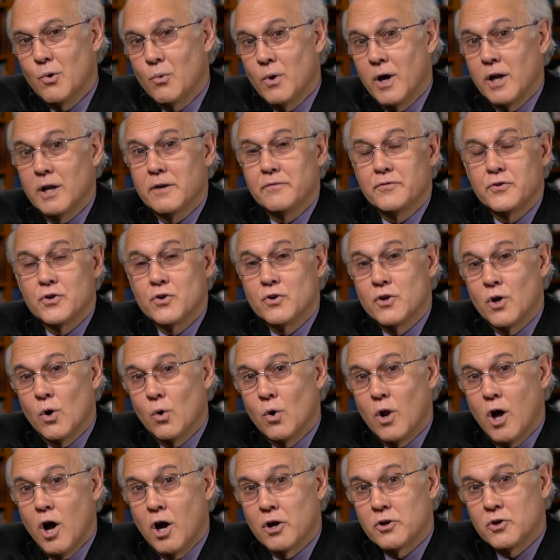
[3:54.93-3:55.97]
Well, if you're
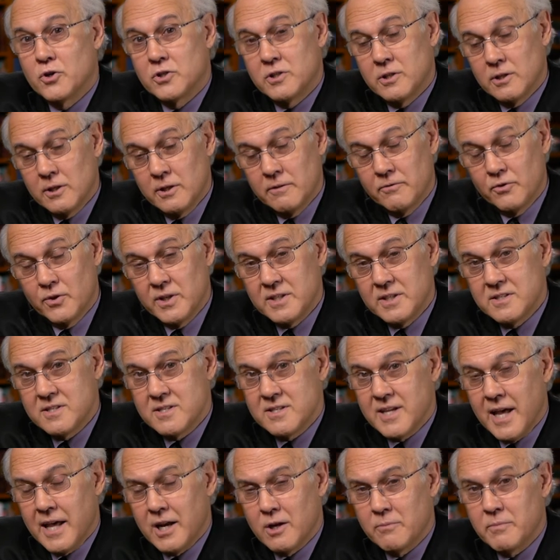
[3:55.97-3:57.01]
no longer delivering
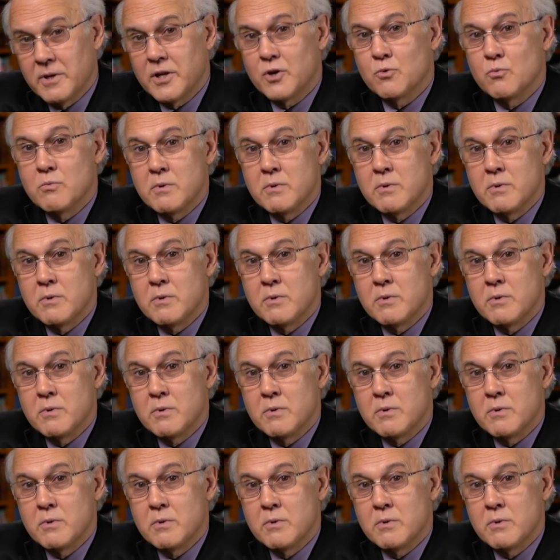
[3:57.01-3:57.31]
sediment,